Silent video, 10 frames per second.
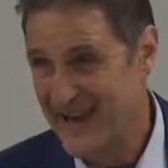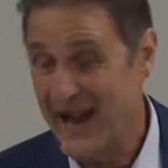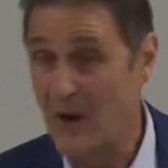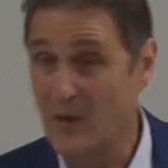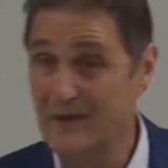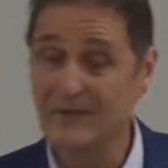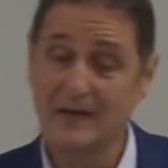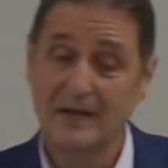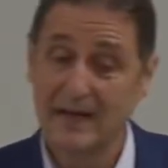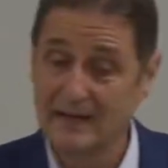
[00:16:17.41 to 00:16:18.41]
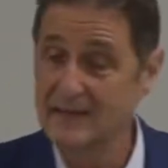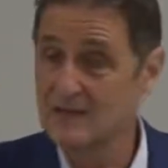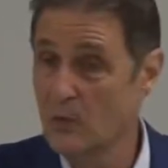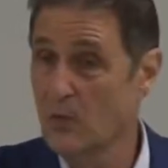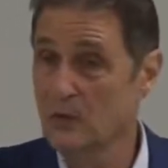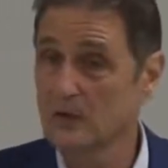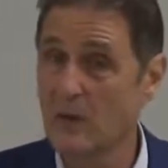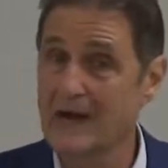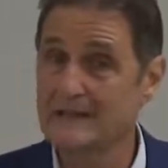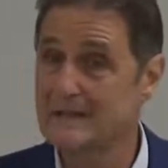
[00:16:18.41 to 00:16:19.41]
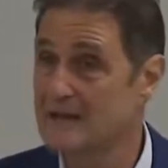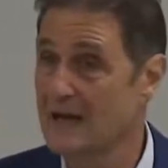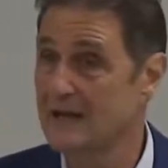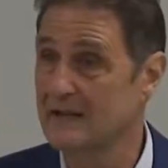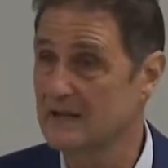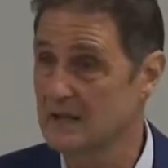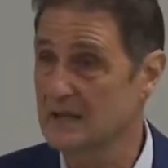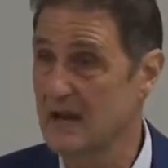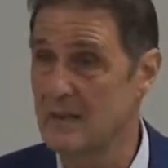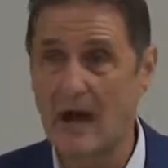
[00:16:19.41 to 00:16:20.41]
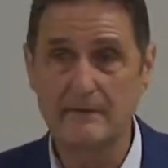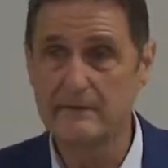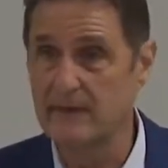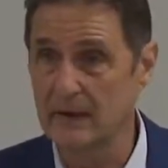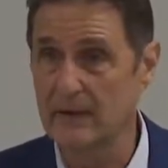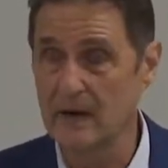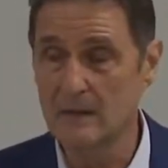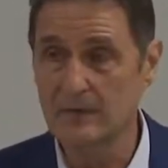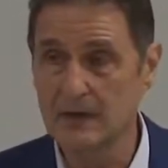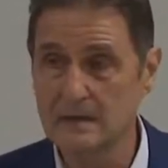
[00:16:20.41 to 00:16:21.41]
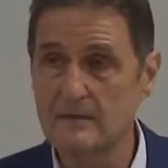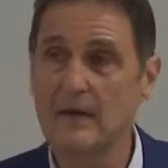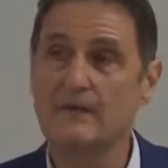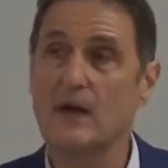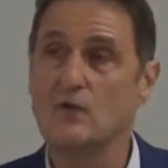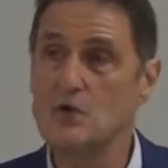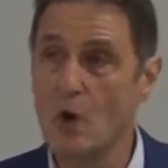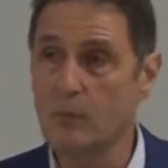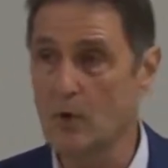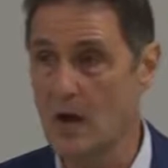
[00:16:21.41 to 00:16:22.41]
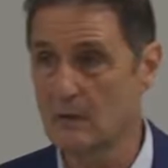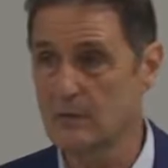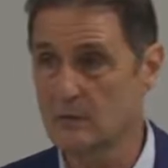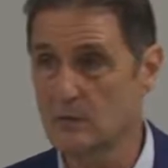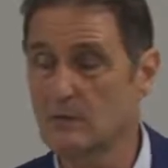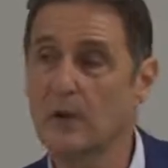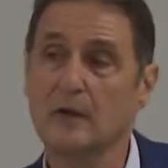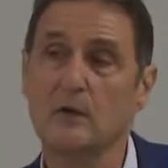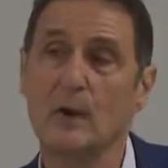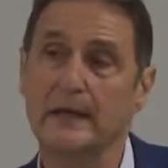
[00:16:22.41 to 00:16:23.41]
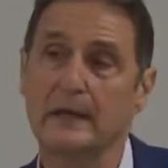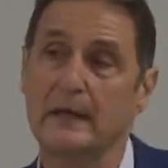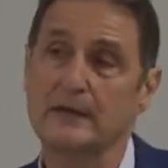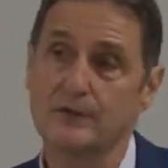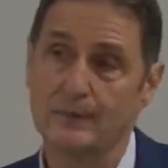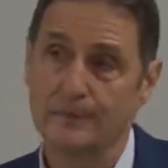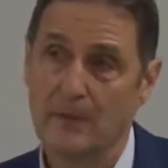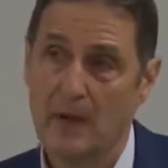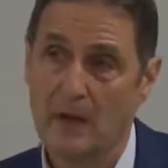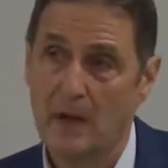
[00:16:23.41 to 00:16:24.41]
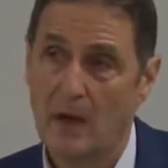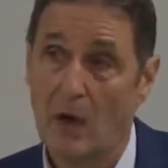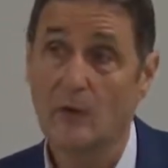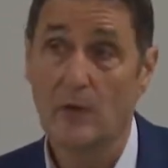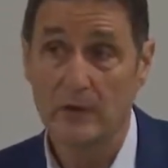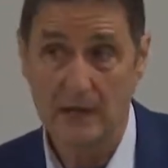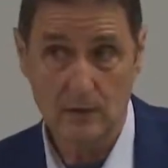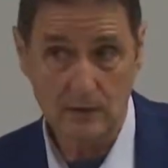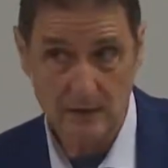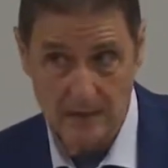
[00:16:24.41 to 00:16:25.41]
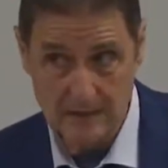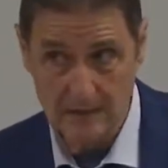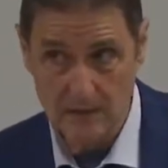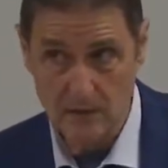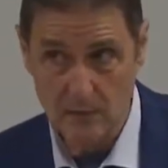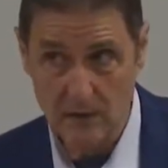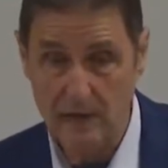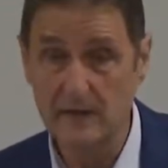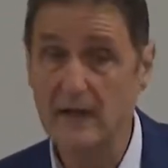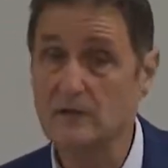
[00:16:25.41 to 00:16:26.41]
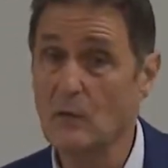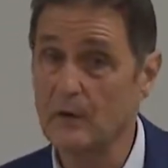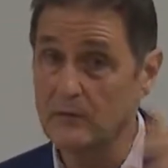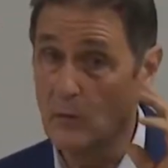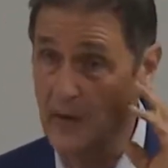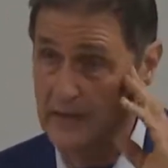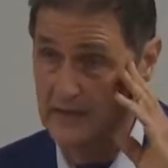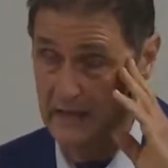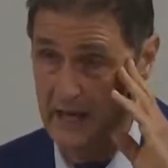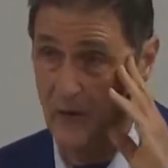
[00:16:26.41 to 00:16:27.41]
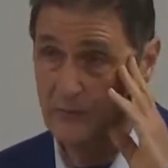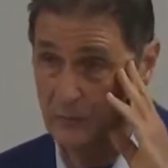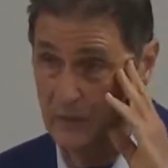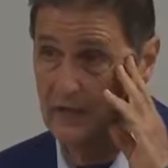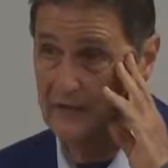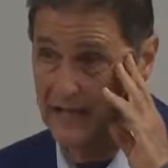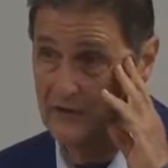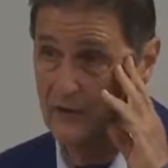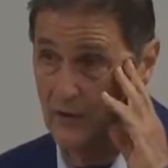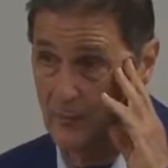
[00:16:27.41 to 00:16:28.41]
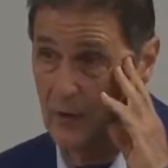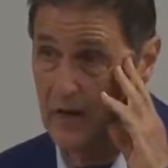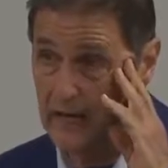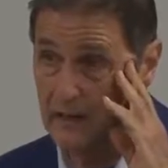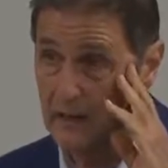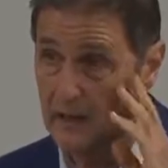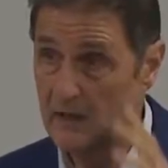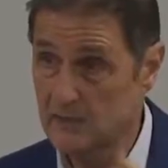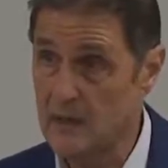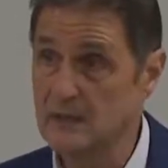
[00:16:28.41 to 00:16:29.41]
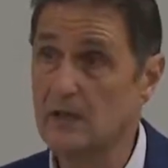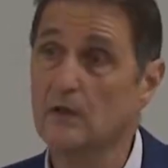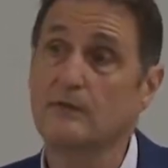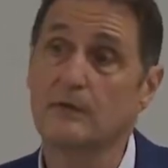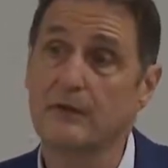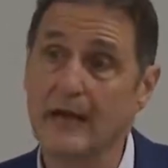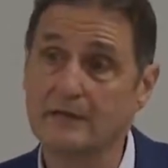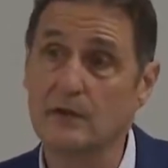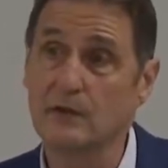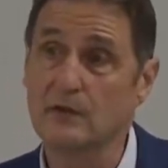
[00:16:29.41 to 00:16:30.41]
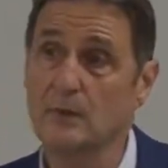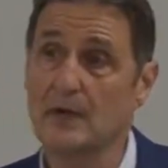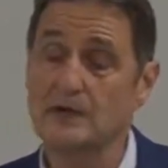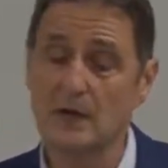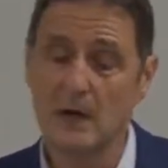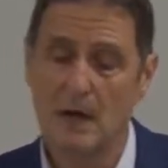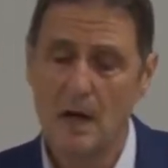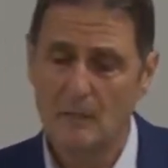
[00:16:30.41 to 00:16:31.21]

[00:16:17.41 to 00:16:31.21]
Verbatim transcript: However, in this worldwide study that just came out, very comprehensive, they found no problems with blood coagulation. Although ginkgo does thin your blood, and that's one of the ways it helps blood get to the brain, especially good for vascular dementia.